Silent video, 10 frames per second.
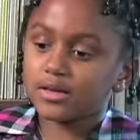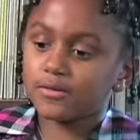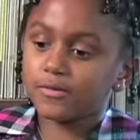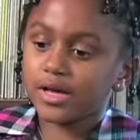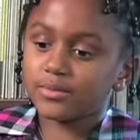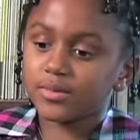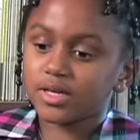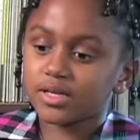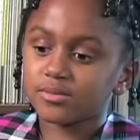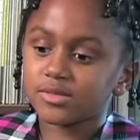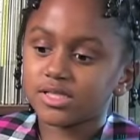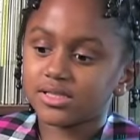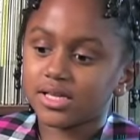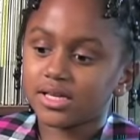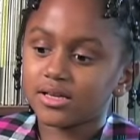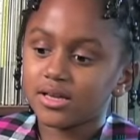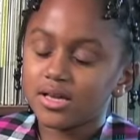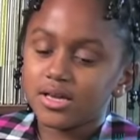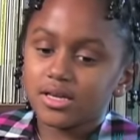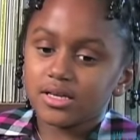If I make a mistake,
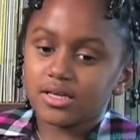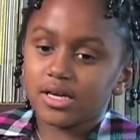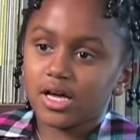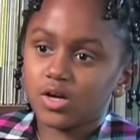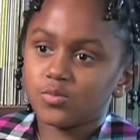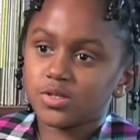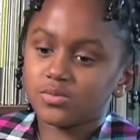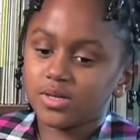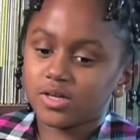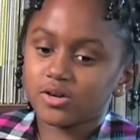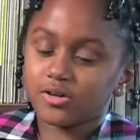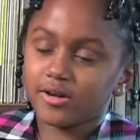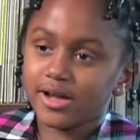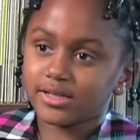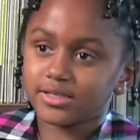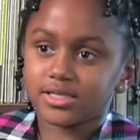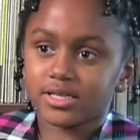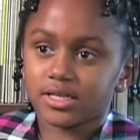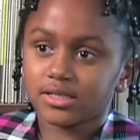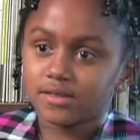he helps me correct
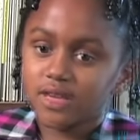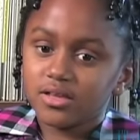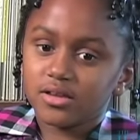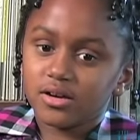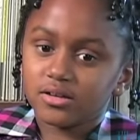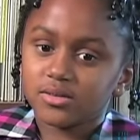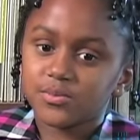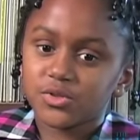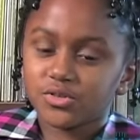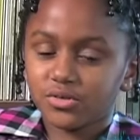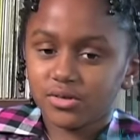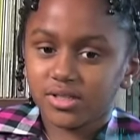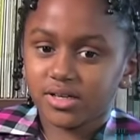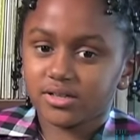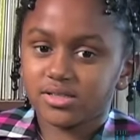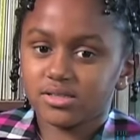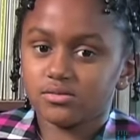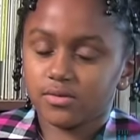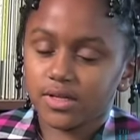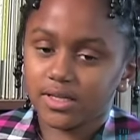it. The Harlem School of the Arts is
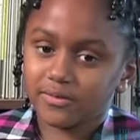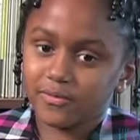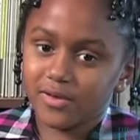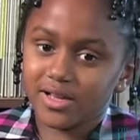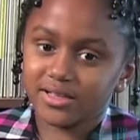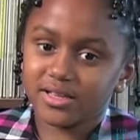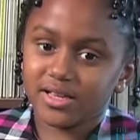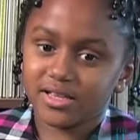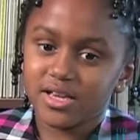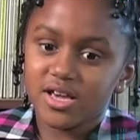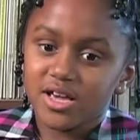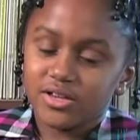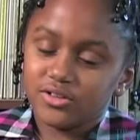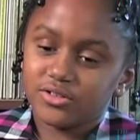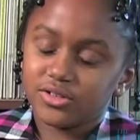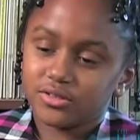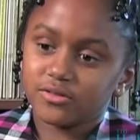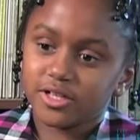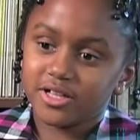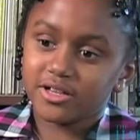really fun and you should
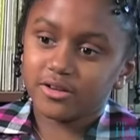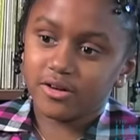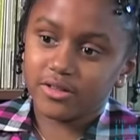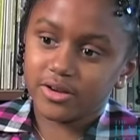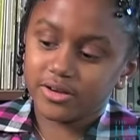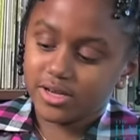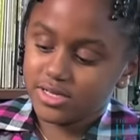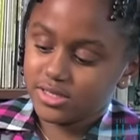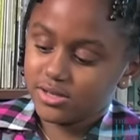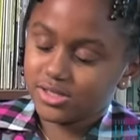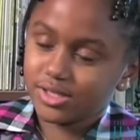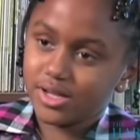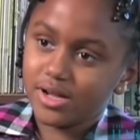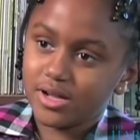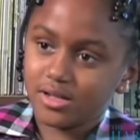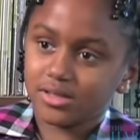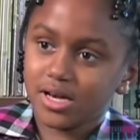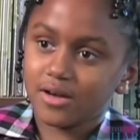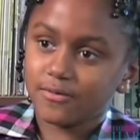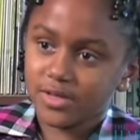really go there because there's a lot
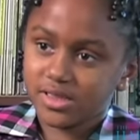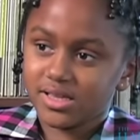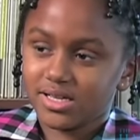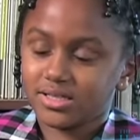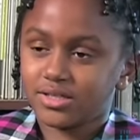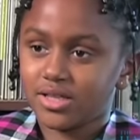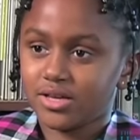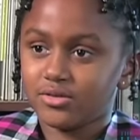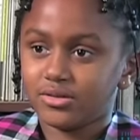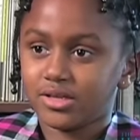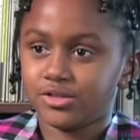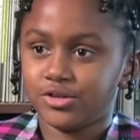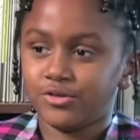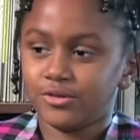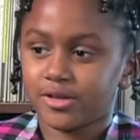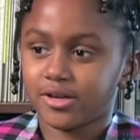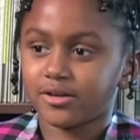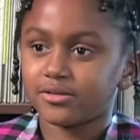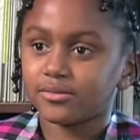of fun things that you can do there.